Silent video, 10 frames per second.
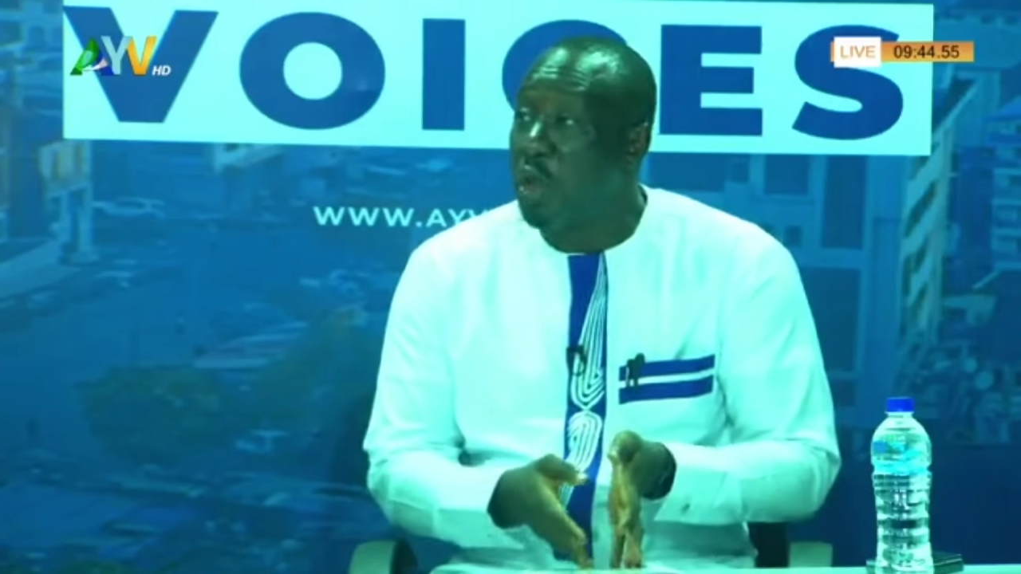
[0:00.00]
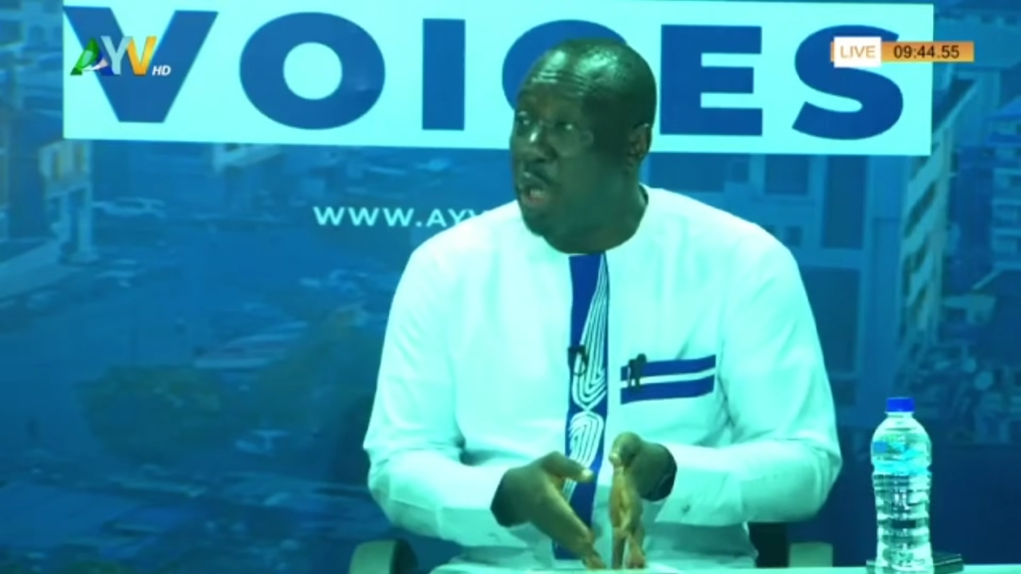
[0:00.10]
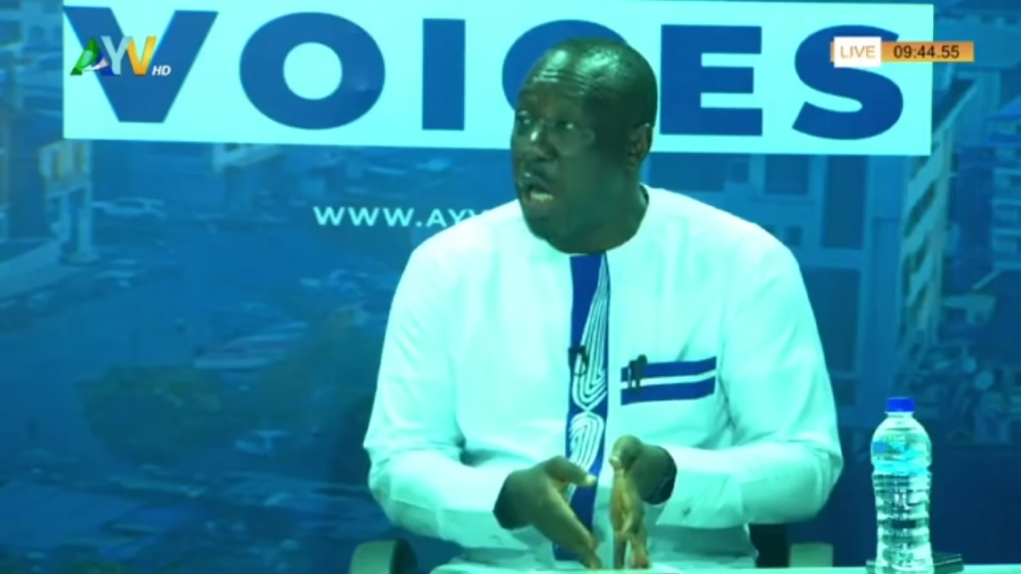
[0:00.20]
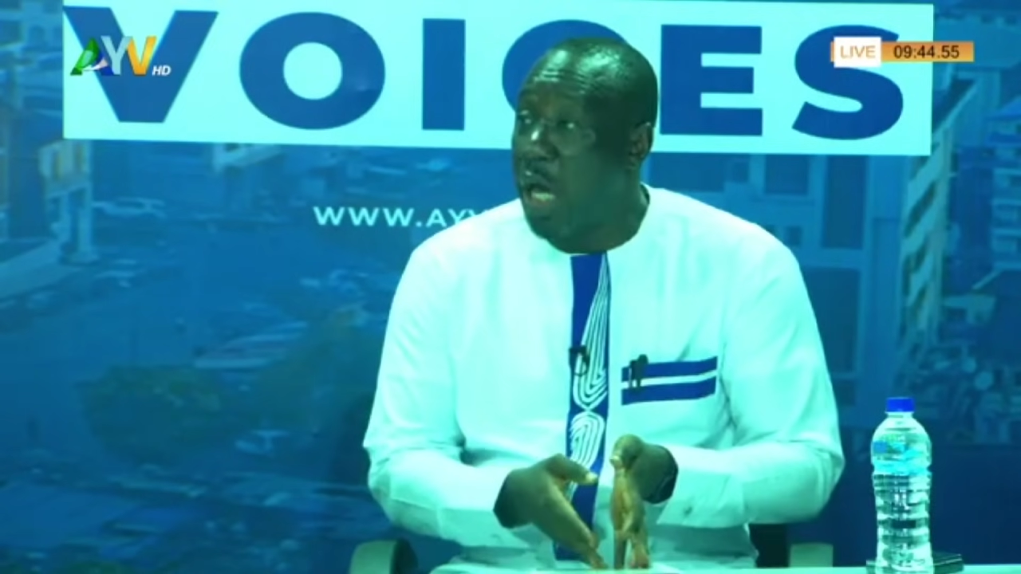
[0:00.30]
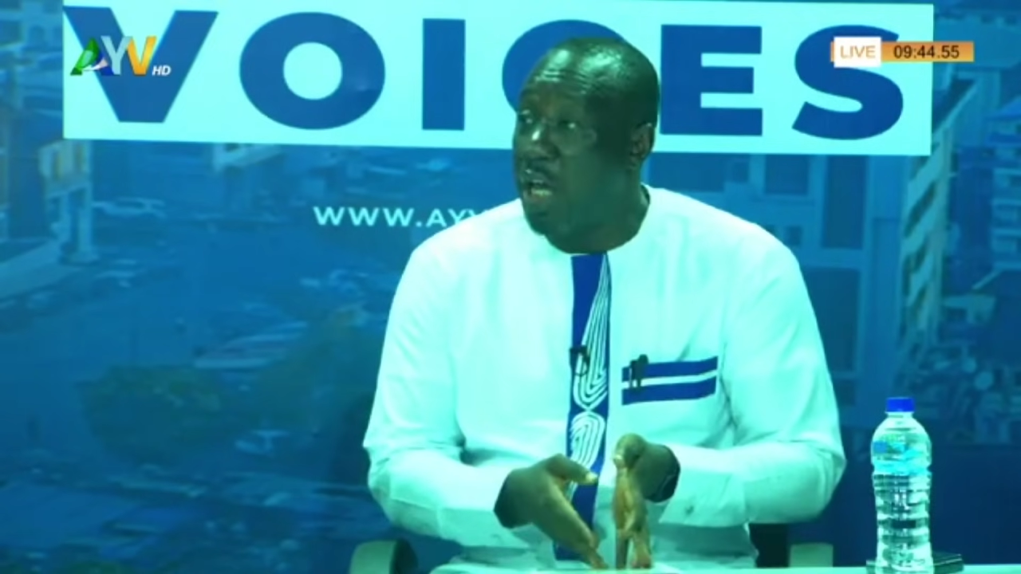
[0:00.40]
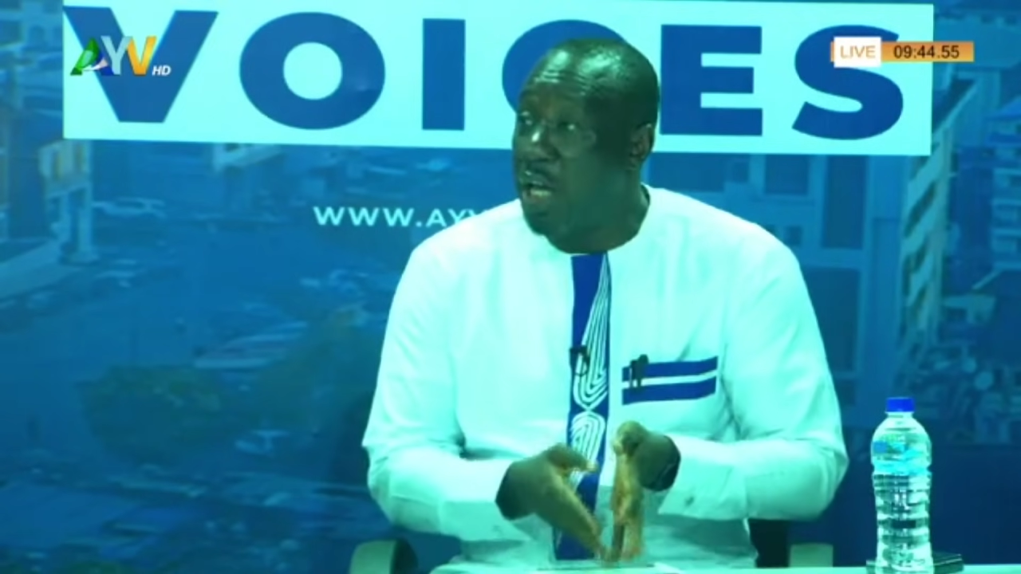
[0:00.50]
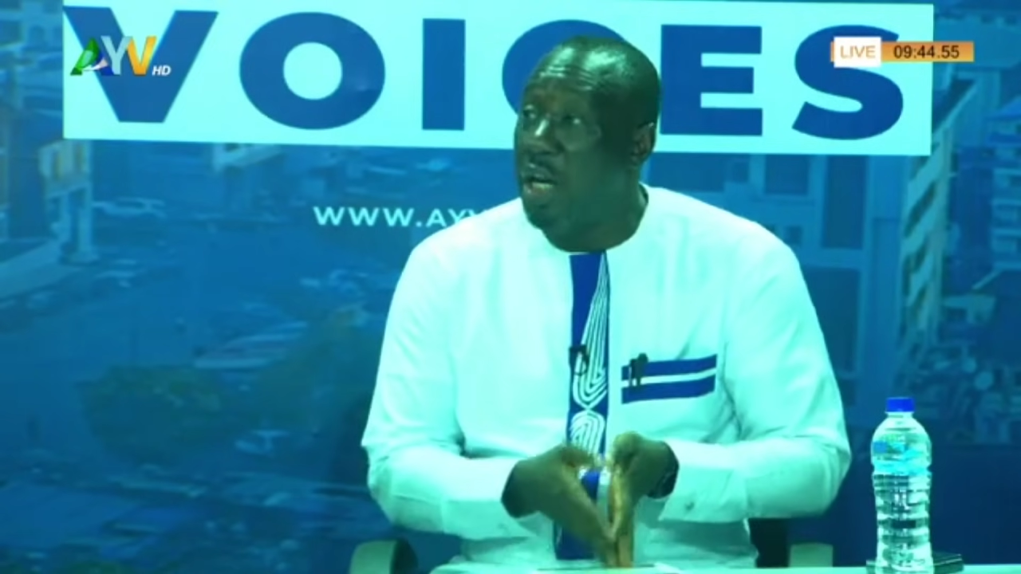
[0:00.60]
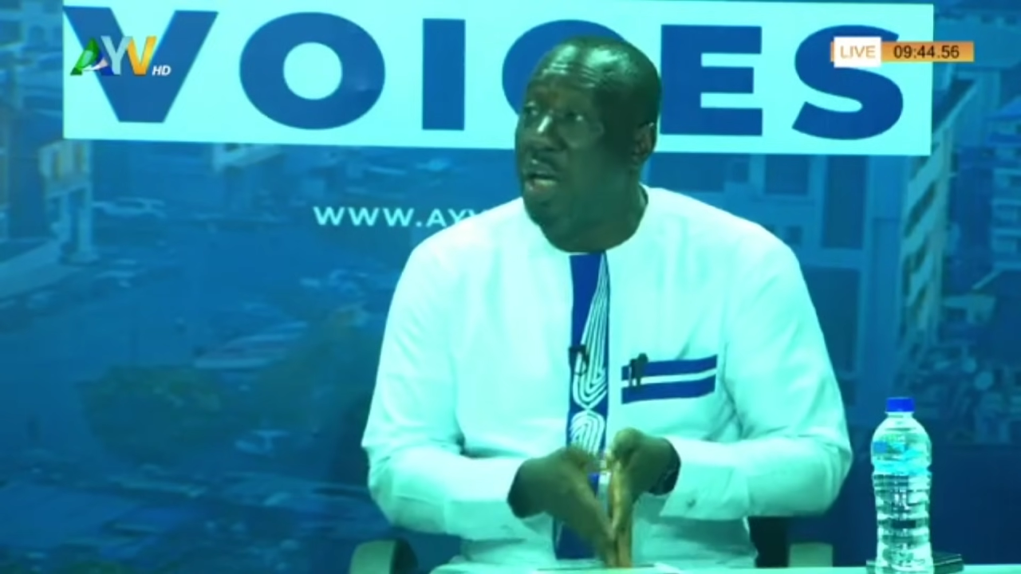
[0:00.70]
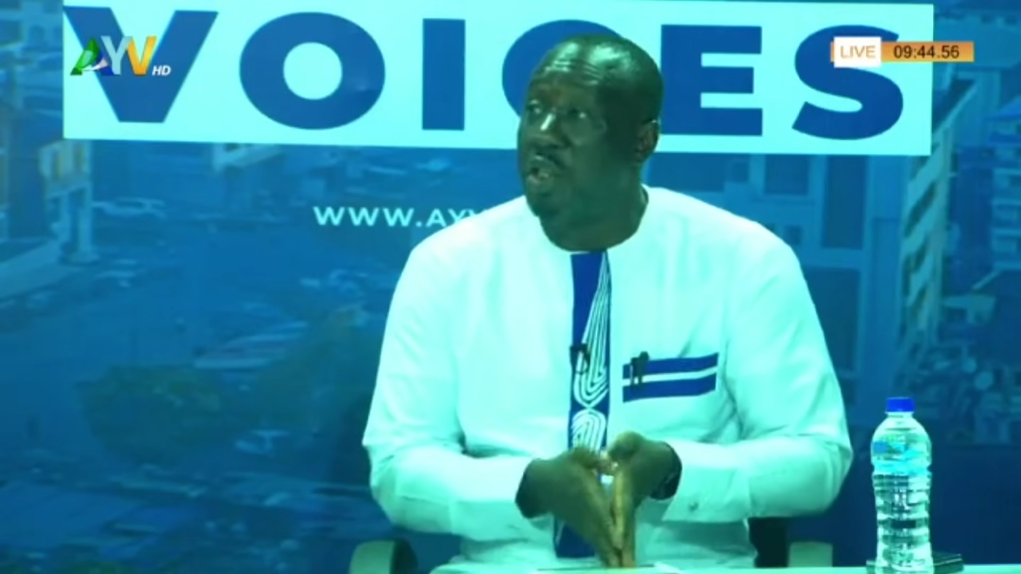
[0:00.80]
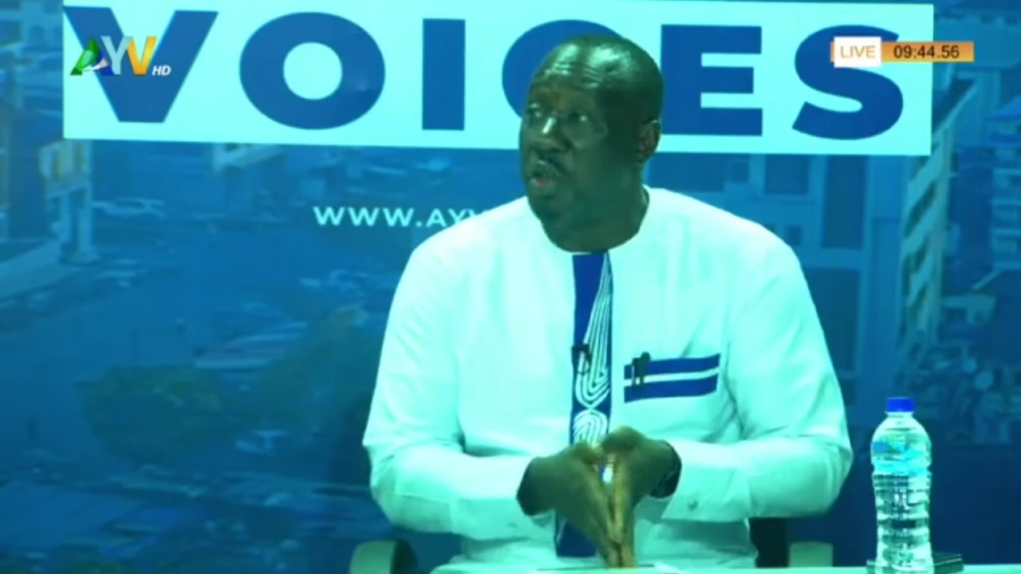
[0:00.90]
election
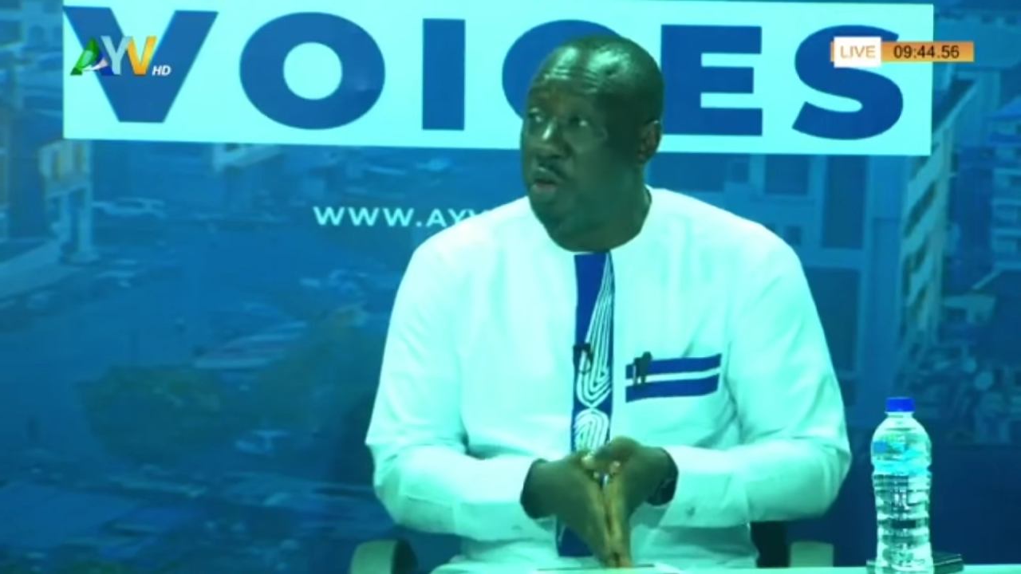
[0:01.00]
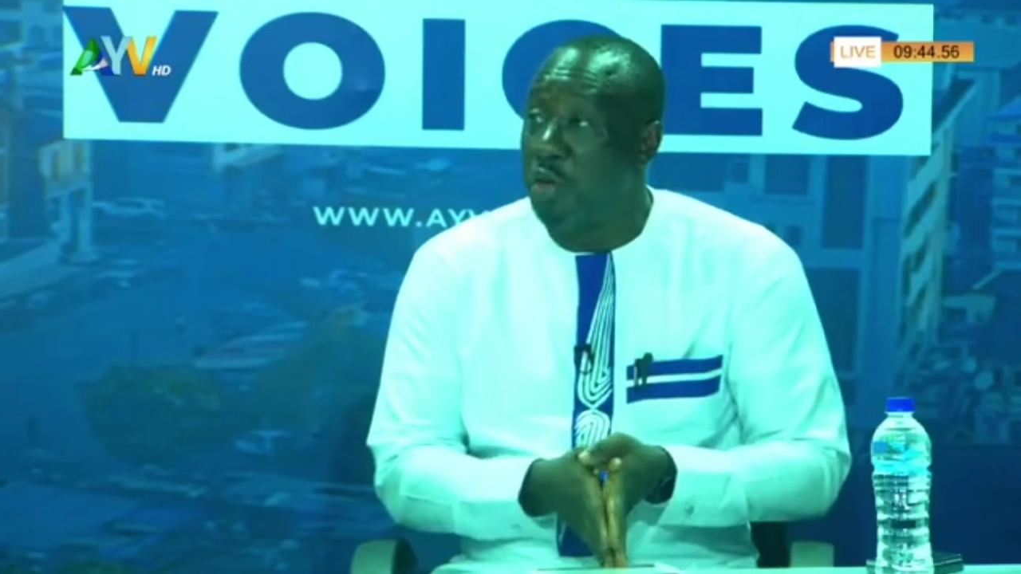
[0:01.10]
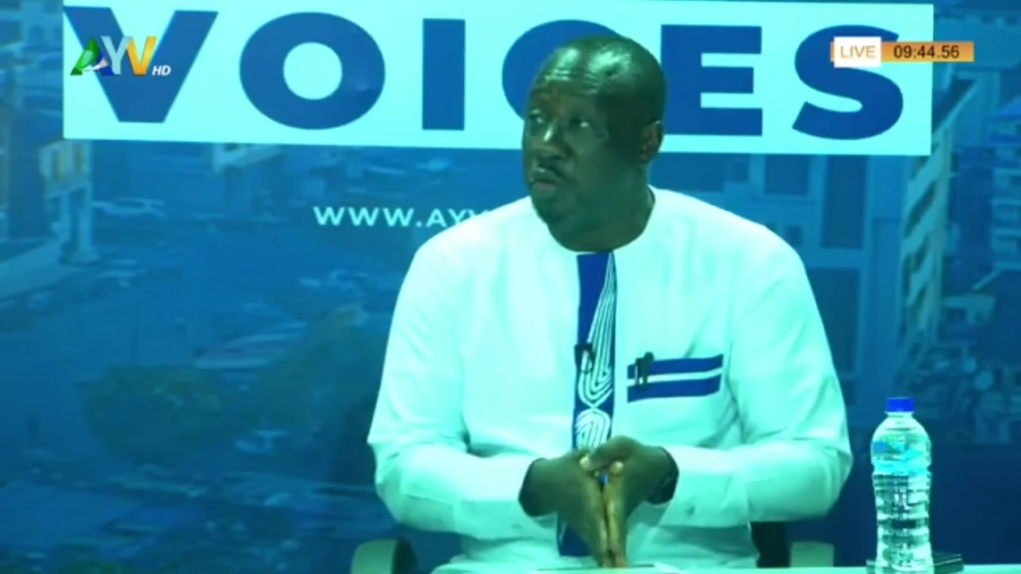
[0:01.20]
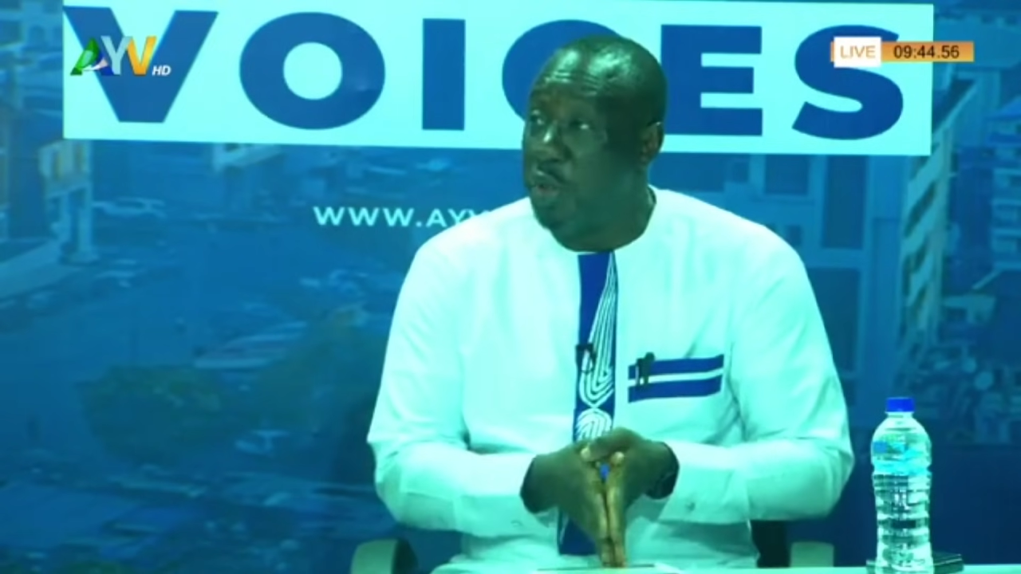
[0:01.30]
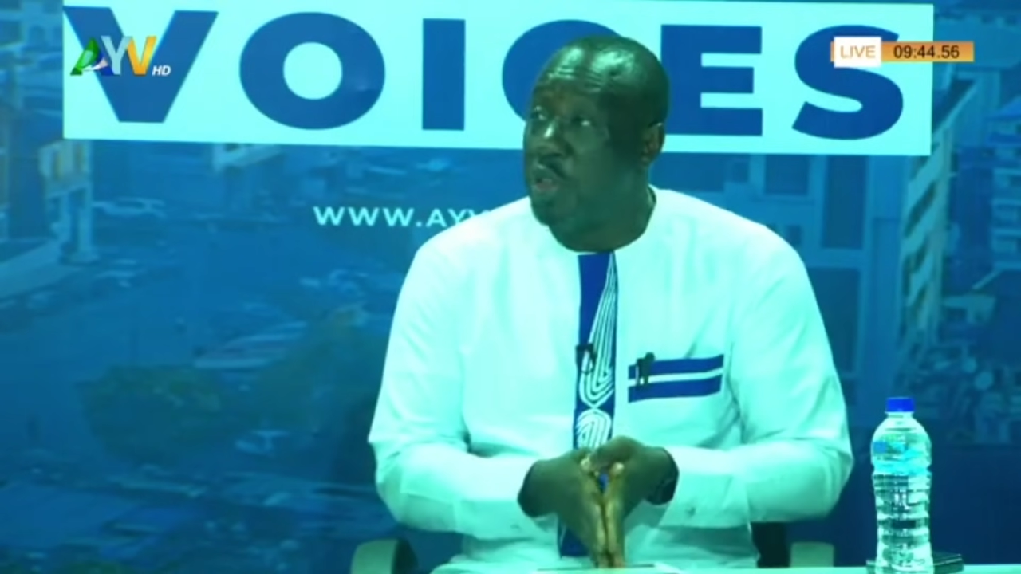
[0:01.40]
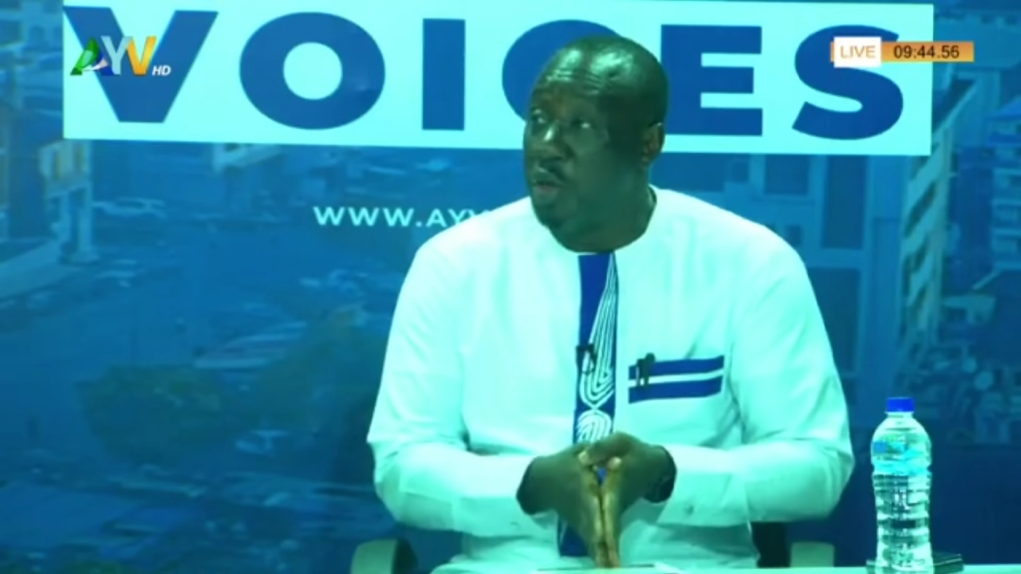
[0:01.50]
result,